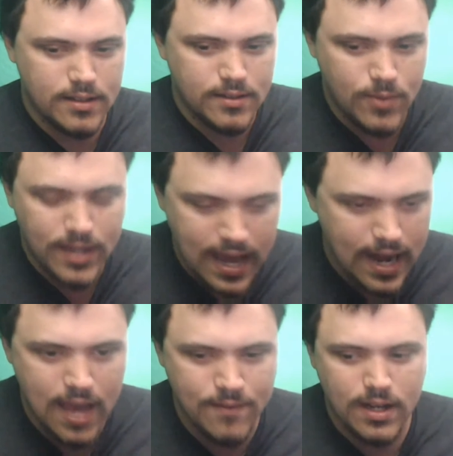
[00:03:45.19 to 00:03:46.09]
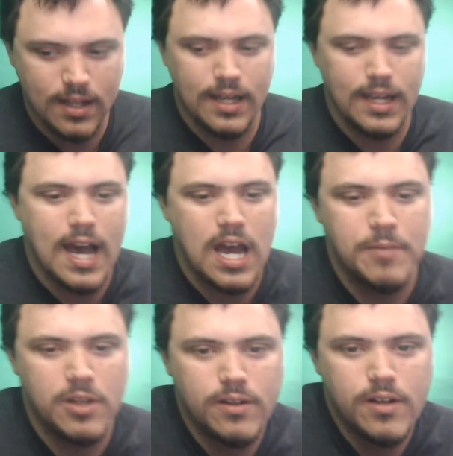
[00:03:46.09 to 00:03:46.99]
we can't have an
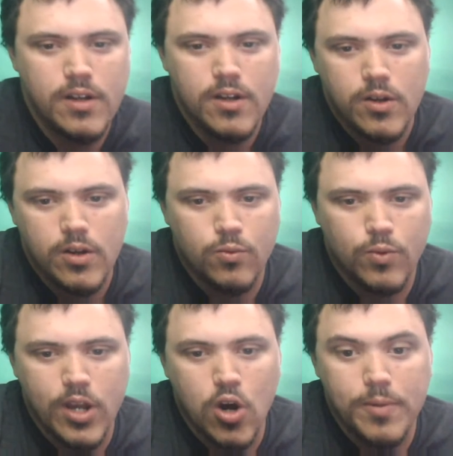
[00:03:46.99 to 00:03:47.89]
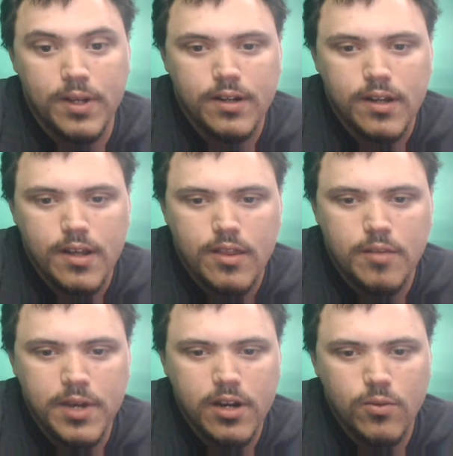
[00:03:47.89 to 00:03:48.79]
economy reopened. The
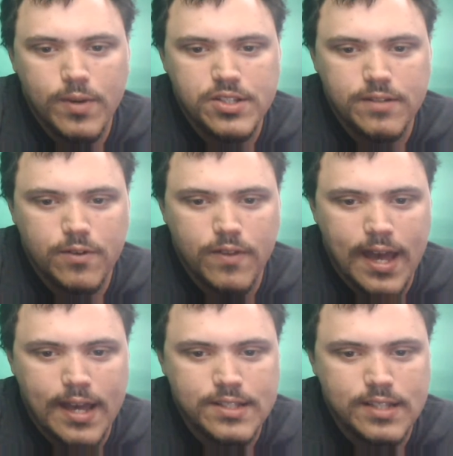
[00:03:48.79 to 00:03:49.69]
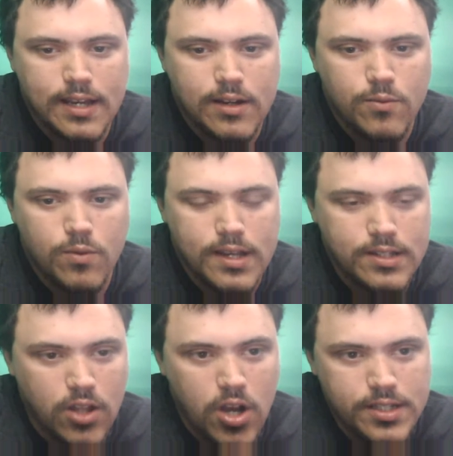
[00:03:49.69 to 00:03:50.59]
bigger reason for that is that as
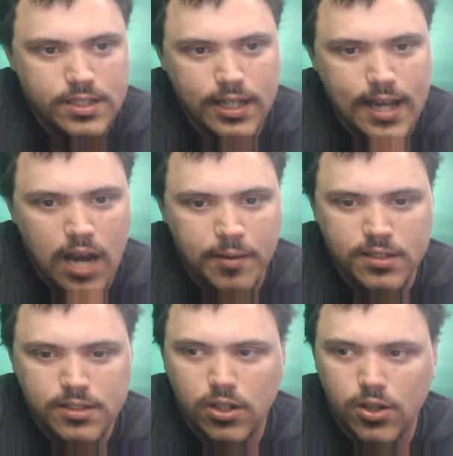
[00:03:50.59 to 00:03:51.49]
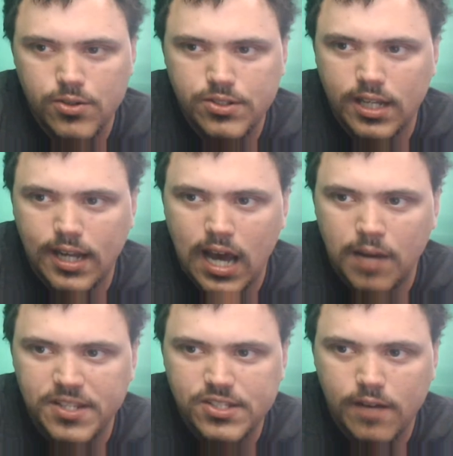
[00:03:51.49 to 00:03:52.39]
long as the economy is closed, the
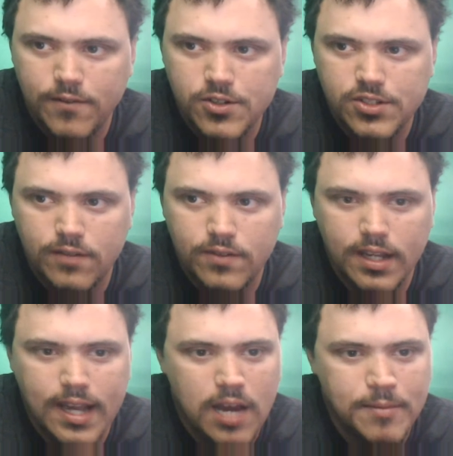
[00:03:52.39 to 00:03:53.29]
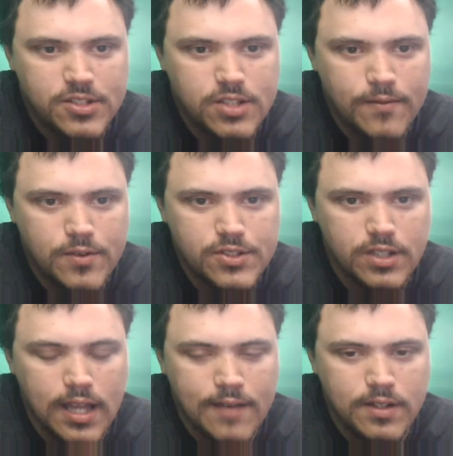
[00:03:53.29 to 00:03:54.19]
economy suffers. And if the economy suffers, the
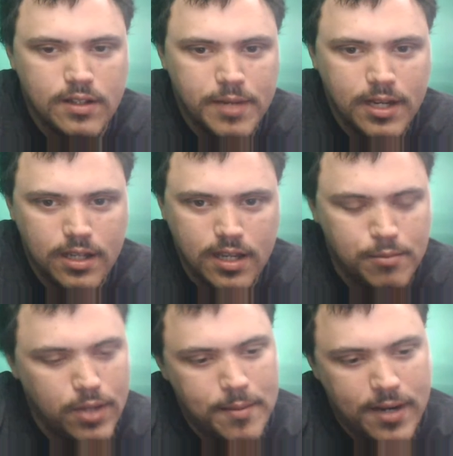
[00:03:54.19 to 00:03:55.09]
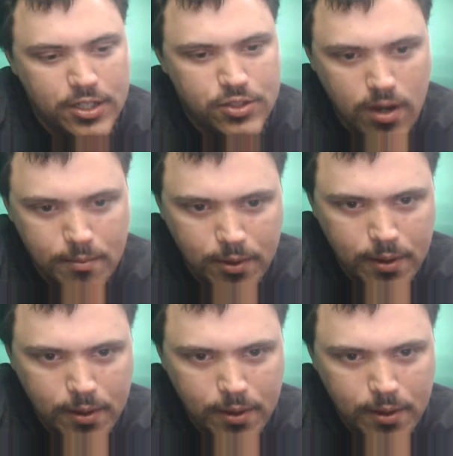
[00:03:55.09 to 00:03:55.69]
left and the media can blame it on Trump.